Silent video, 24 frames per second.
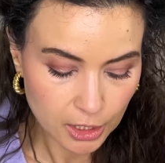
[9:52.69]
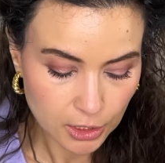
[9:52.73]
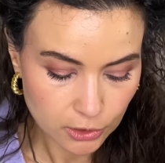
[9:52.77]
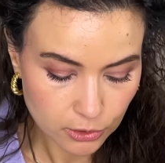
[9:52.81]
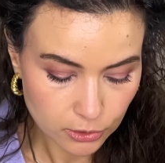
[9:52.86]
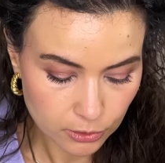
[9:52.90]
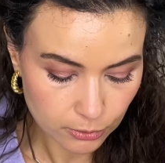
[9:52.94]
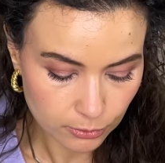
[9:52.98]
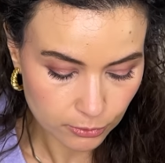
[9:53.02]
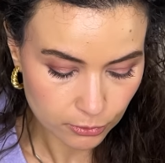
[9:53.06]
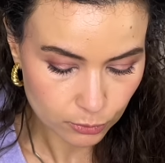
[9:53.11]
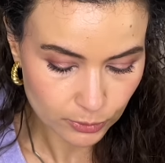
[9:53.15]

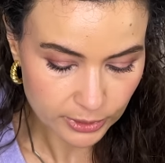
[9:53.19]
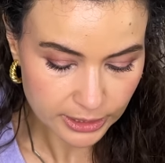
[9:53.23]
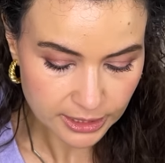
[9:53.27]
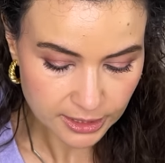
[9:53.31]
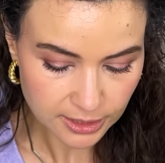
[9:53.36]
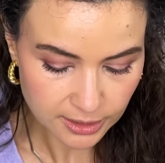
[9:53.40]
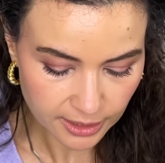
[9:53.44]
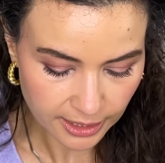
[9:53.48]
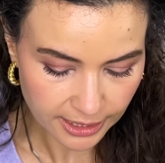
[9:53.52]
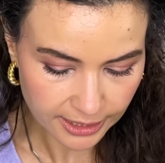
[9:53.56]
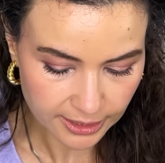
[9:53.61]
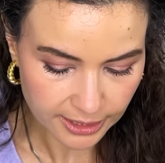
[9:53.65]
So the
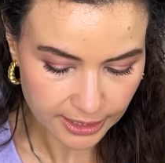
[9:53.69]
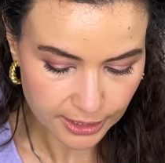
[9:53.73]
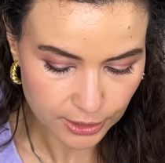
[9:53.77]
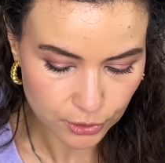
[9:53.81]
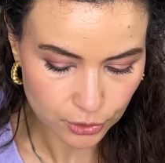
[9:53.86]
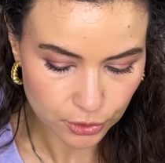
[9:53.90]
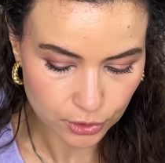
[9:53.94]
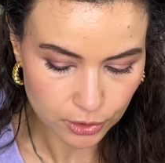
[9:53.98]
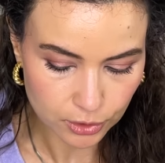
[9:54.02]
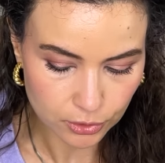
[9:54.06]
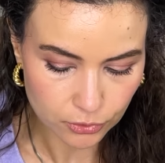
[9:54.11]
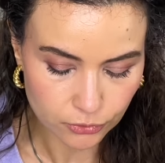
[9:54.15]
reason I like
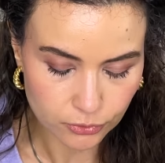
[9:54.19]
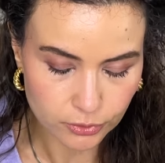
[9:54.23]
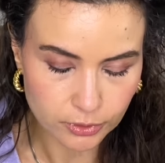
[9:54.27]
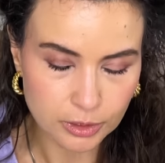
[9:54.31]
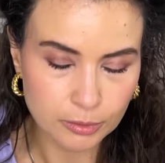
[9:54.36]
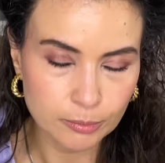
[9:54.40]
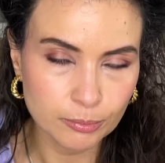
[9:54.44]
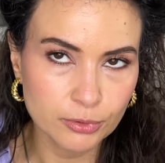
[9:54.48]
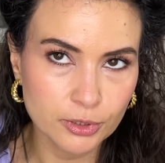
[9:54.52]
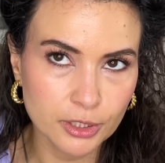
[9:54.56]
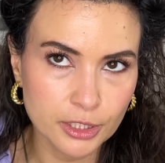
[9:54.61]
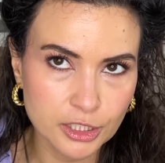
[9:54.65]
to use
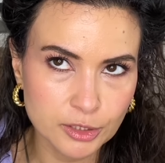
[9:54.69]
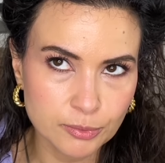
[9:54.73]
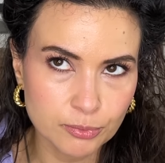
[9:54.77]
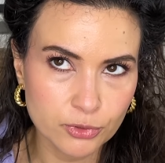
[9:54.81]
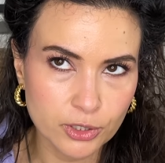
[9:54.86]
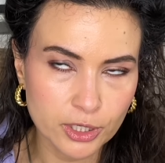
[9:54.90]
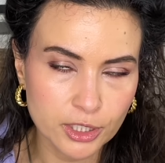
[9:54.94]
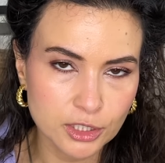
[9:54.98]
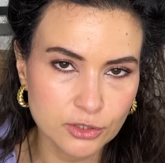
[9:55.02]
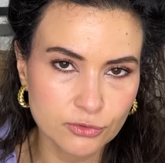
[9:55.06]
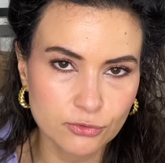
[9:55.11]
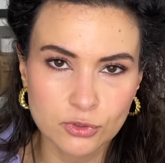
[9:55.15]
a blush
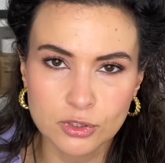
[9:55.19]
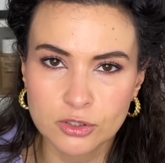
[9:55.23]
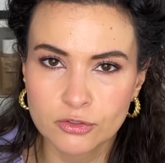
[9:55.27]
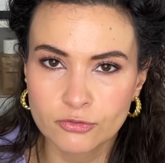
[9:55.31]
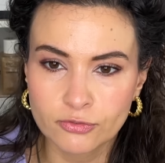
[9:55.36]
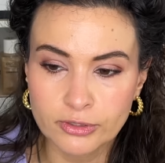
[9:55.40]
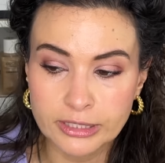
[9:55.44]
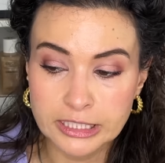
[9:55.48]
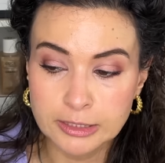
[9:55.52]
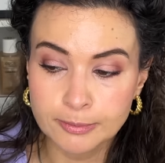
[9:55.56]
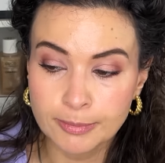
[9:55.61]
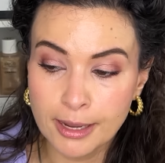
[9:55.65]
brush for a
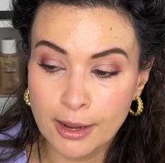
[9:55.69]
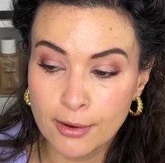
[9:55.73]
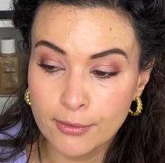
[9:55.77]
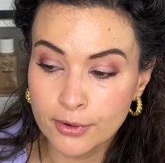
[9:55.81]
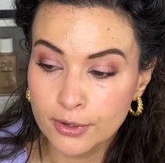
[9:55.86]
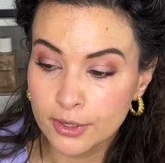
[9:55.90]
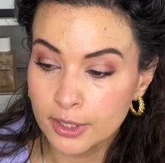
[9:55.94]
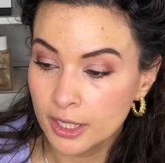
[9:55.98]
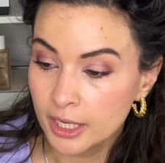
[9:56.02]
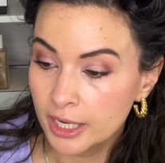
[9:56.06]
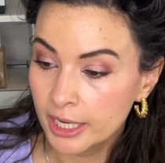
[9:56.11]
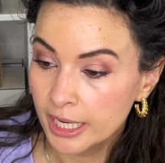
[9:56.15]
face
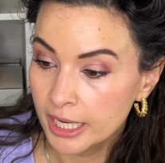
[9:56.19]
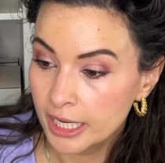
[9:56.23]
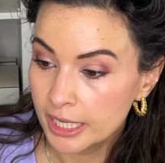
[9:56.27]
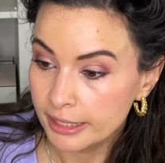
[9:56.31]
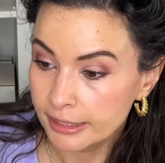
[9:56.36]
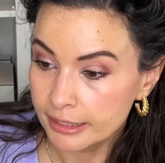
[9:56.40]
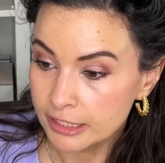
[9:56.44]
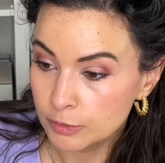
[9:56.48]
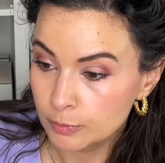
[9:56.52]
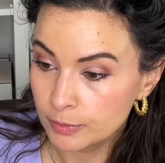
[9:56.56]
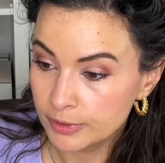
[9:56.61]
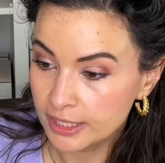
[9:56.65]
powder
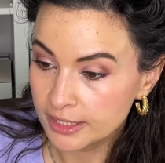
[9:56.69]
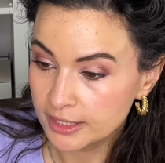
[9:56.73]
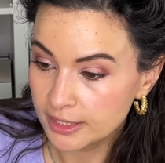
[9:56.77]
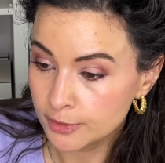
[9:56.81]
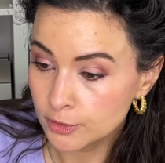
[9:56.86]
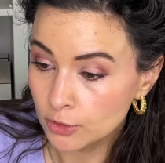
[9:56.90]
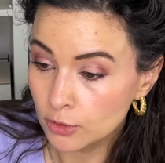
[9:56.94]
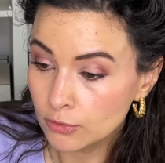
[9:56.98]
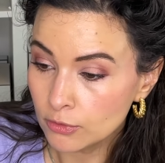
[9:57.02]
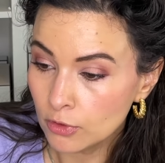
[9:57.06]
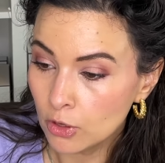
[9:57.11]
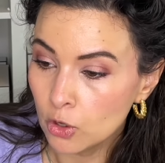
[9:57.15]
is because I
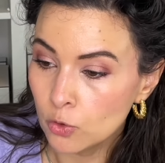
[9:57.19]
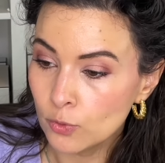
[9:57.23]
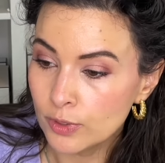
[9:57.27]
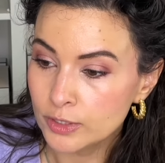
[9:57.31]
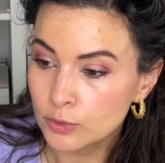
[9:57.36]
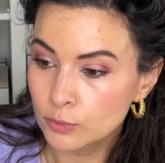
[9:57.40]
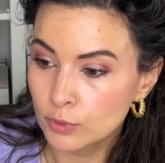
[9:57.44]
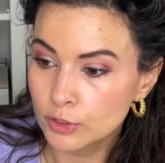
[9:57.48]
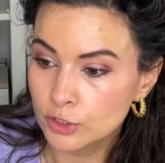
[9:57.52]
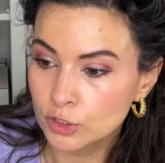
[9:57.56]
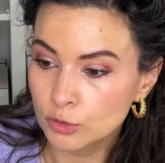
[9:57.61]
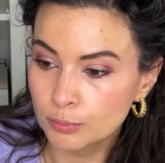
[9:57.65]
don't
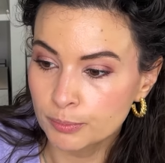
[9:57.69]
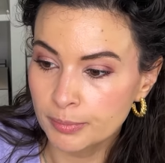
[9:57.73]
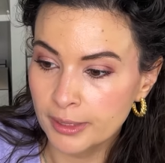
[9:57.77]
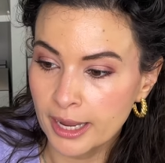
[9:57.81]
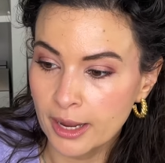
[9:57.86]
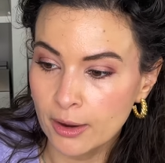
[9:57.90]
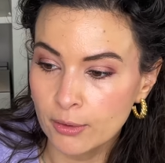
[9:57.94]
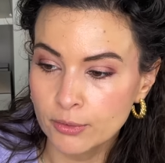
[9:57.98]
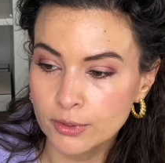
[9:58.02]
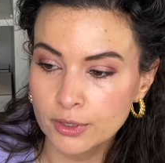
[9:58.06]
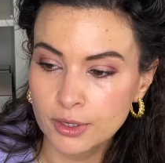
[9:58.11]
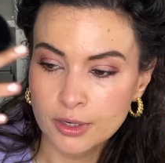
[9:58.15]
always want to
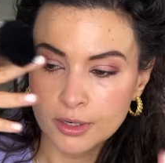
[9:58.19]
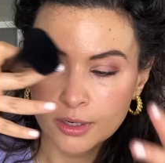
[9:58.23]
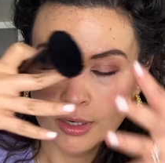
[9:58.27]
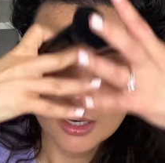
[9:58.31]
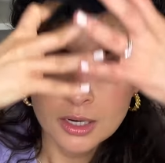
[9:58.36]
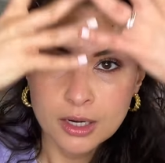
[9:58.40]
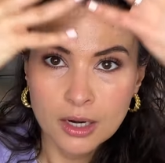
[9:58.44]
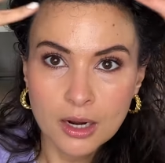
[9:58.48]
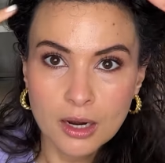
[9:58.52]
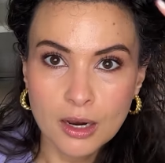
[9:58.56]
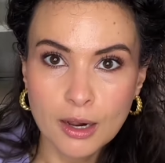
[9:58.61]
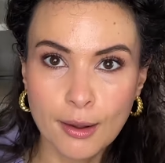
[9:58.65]
powder
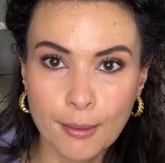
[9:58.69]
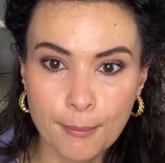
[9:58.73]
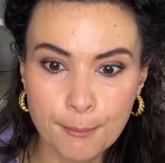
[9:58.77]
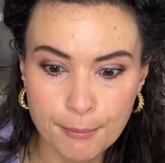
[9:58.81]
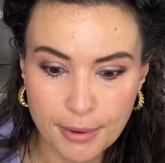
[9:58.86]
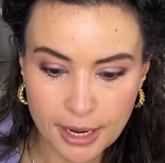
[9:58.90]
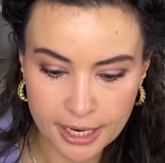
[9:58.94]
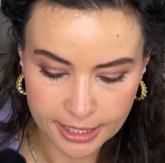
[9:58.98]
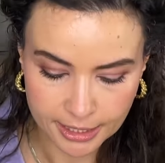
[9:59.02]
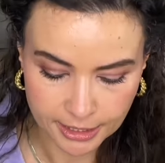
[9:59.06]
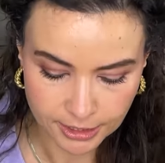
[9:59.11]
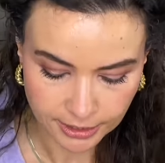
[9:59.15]

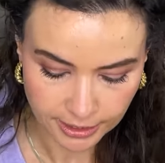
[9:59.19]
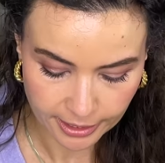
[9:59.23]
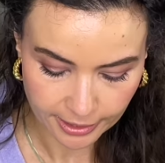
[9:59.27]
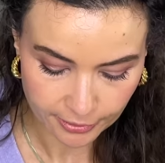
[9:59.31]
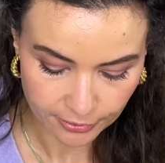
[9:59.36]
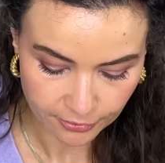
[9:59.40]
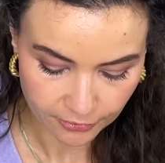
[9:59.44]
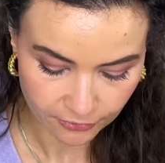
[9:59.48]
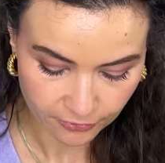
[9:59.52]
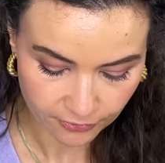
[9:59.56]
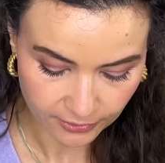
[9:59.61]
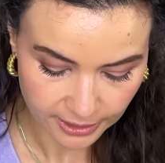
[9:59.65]
my
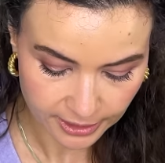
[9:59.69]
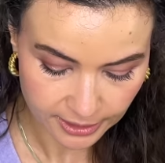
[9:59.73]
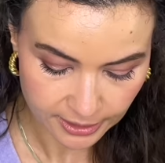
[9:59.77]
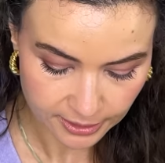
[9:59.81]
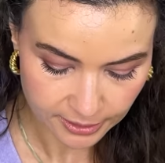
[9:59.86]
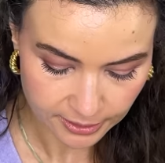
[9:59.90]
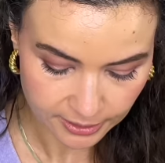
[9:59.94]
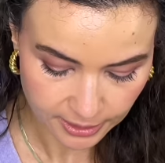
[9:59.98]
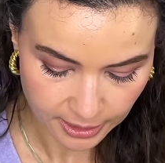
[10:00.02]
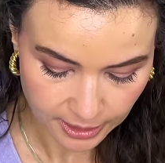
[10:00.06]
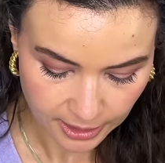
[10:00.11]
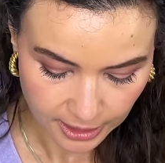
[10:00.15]
entire
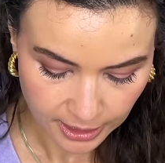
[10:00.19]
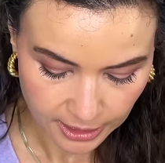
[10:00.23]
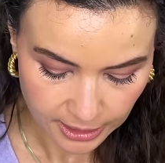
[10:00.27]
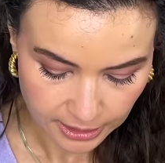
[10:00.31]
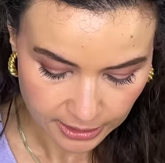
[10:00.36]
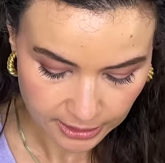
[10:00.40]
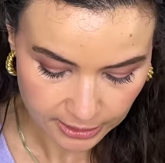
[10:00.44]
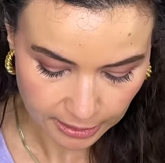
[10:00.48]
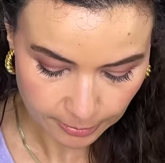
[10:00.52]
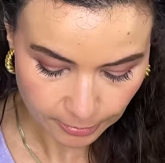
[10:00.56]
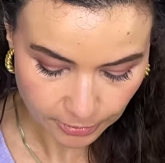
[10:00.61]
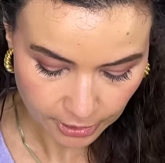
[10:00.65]
face.
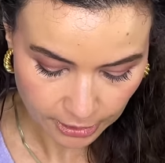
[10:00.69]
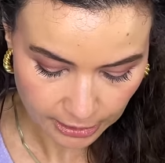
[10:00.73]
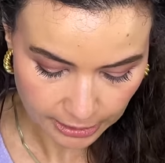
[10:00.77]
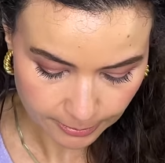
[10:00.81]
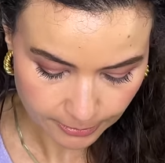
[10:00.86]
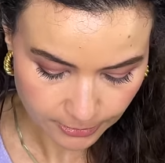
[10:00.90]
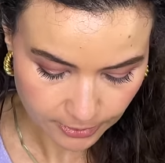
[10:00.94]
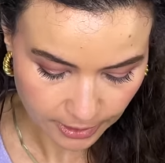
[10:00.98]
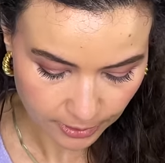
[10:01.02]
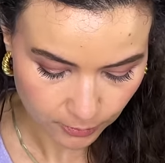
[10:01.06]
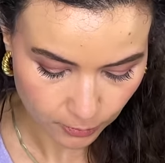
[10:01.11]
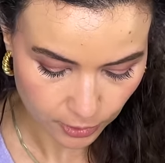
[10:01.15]

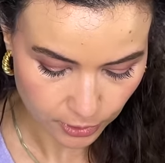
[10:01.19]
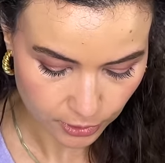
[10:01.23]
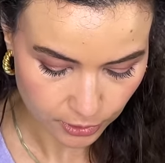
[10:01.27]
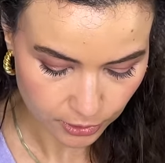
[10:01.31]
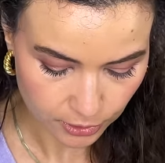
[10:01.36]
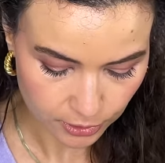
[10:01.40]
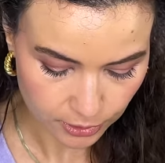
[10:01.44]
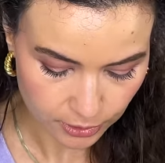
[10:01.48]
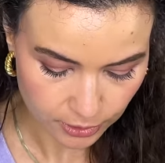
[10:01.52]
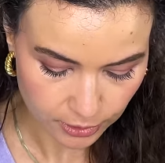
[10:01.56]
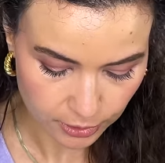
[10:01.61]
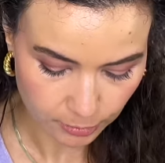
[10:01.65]
Sometimes I want
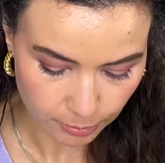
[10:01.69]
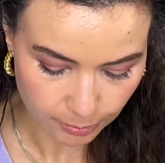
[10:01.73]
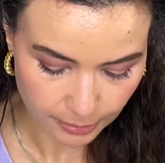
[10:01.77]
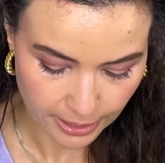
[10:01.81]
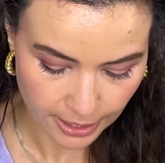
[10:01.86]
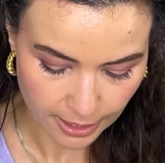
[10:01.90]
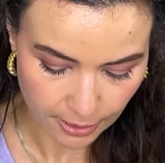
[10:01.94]
to just